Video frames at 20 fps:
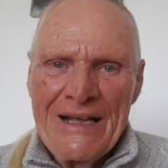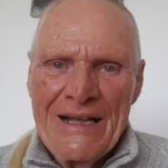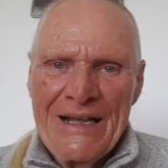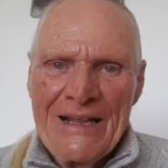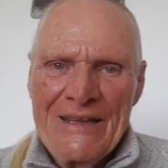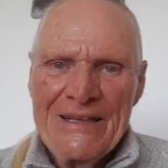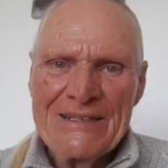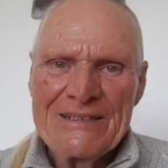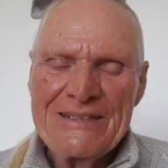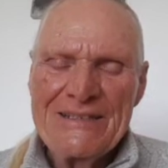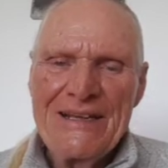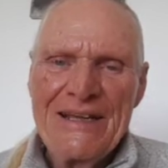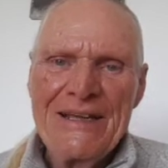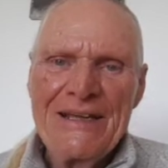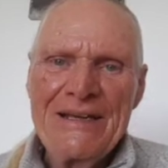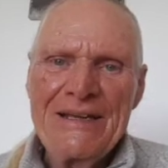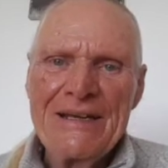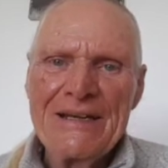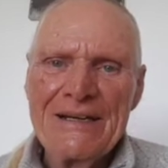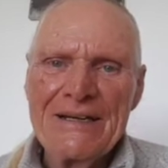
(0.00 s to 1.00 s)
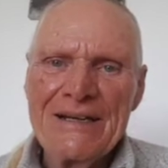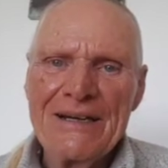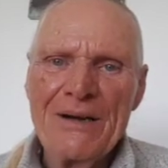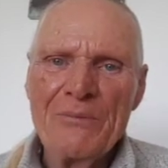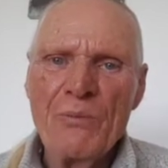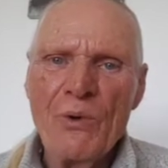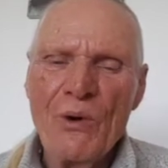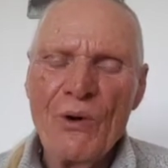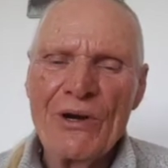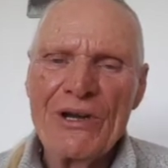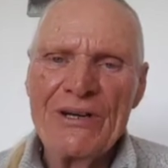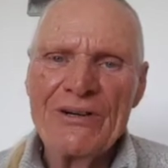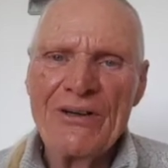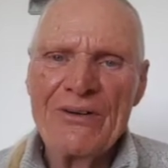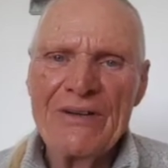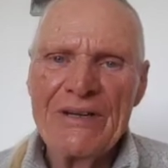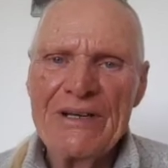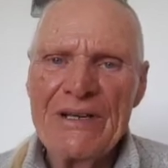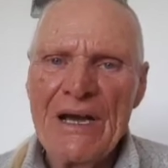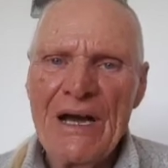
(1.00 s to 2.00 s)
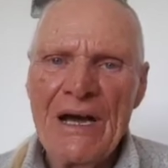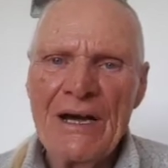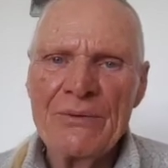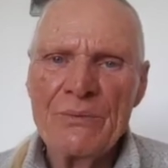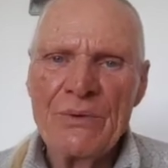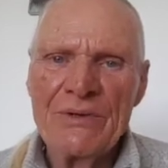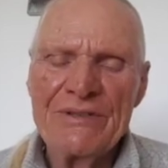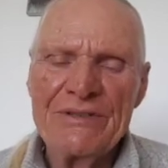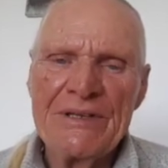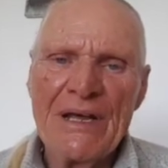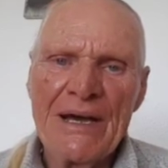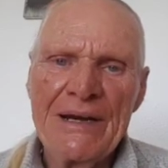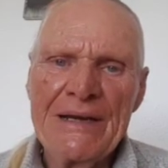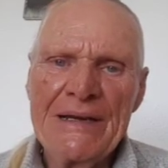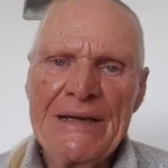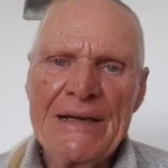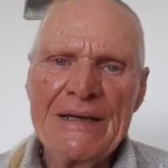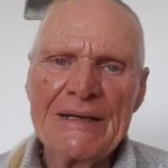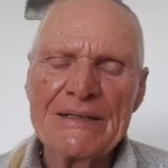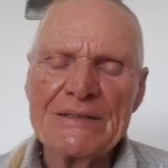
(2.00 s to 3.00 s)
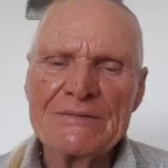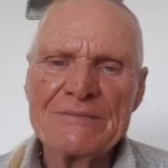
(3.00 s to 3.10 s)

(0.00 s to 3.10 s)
This day I'm walking on the yard with Danny,